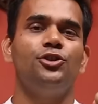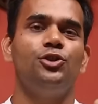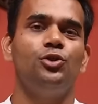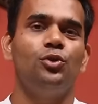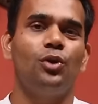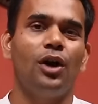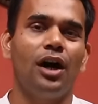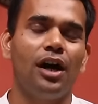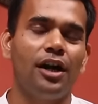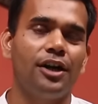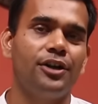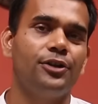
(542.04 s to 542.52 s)

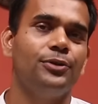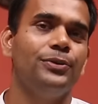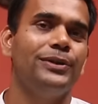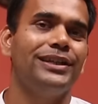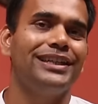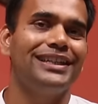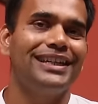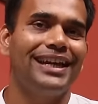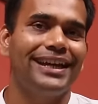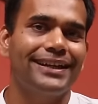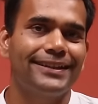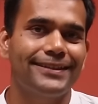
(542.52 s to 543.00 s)
you are
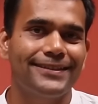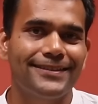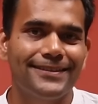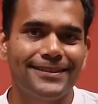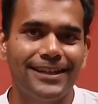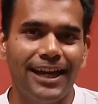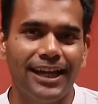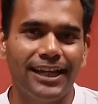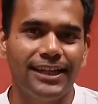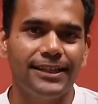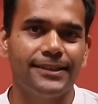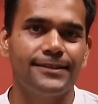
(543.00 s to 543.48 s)
doing
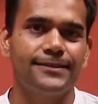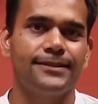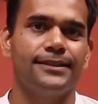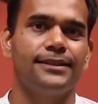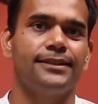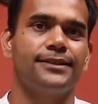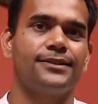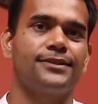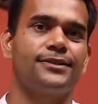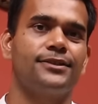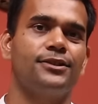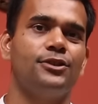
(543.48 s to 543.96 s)

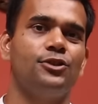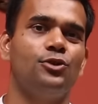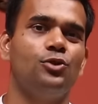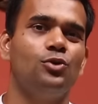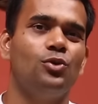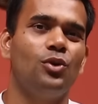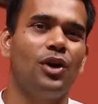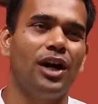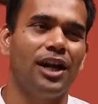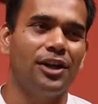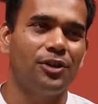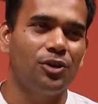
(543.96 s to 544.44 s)
exercises,
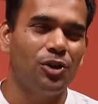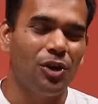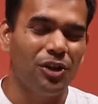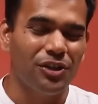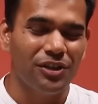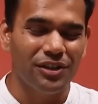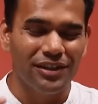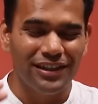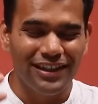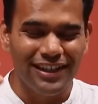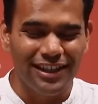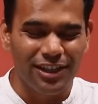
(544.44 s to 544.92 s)
you are
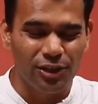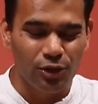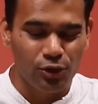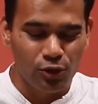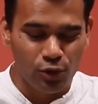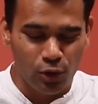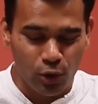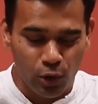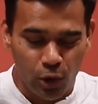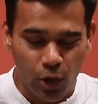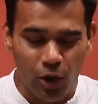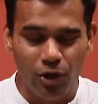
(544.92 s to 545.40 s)
not
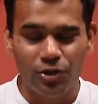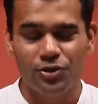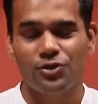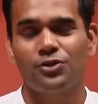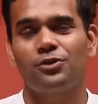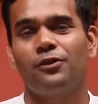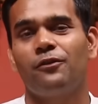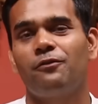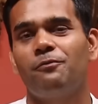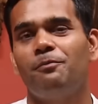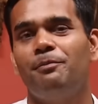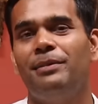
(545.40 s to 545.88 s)
in
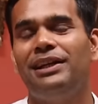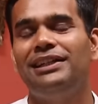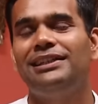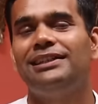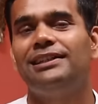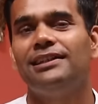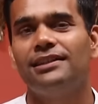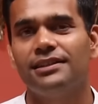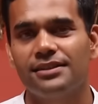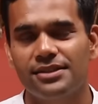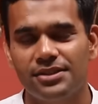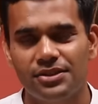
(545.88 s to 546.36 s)
lots of
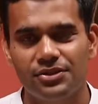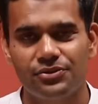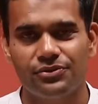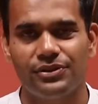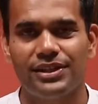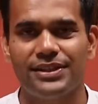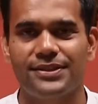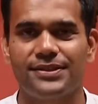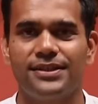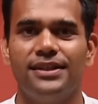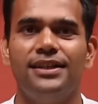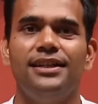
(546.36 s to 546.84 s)
mental
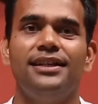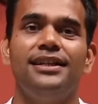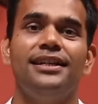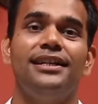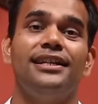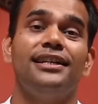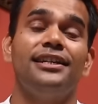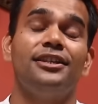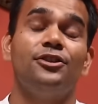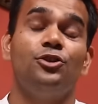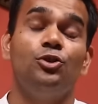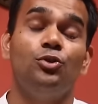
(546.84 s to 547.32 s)
stress,
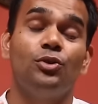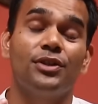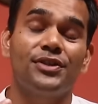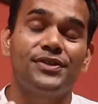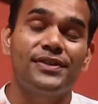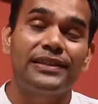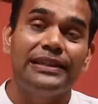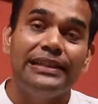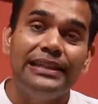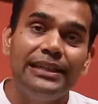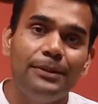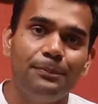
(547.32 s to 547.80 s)
you are
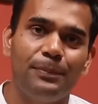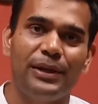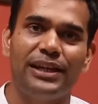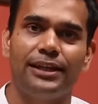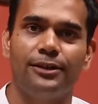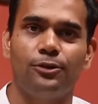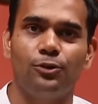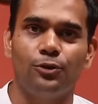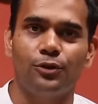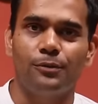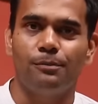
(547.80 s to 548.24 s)
sleeping